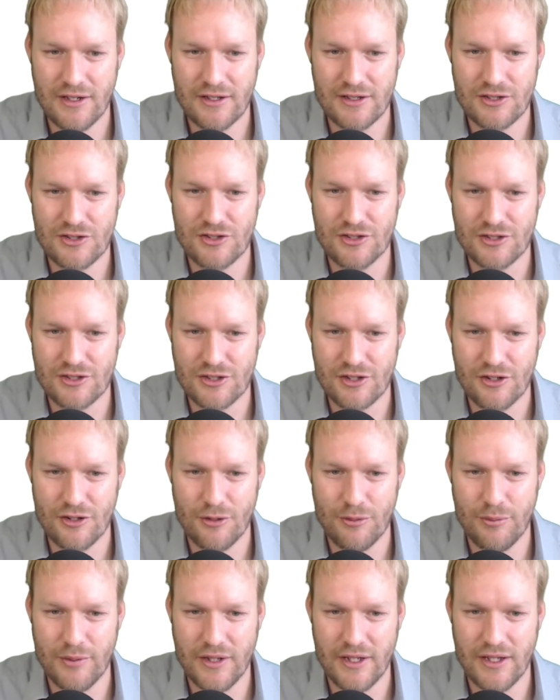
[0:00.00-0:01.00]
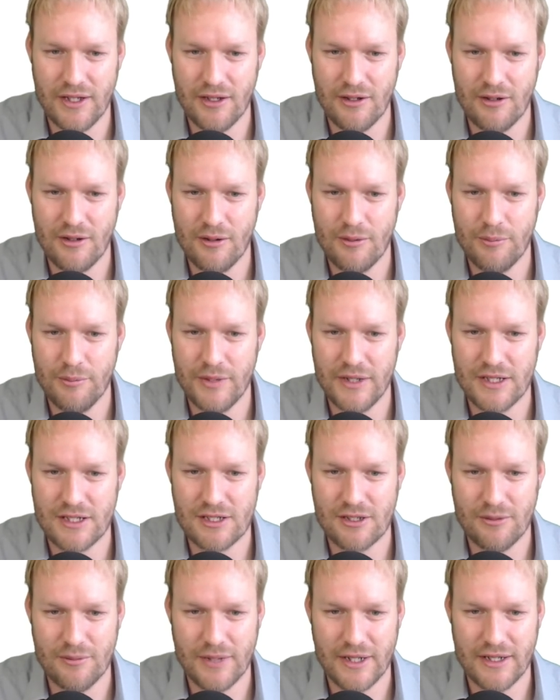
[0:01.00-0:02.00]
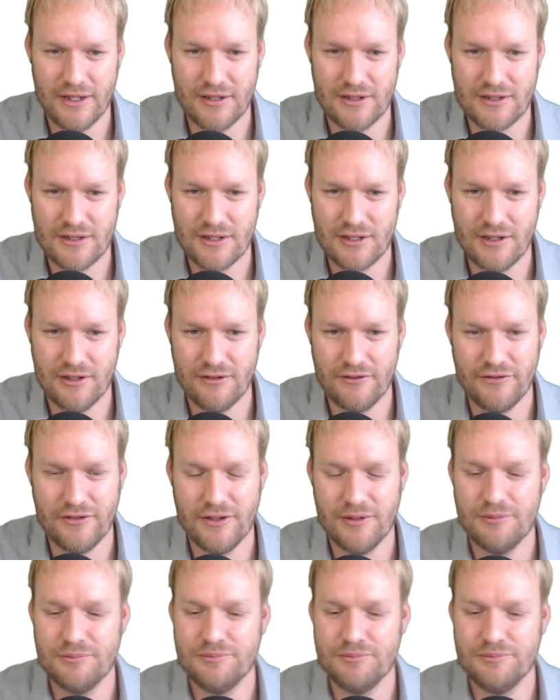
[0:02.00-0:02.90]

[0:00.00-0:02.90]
is just going to be beta minus alpha.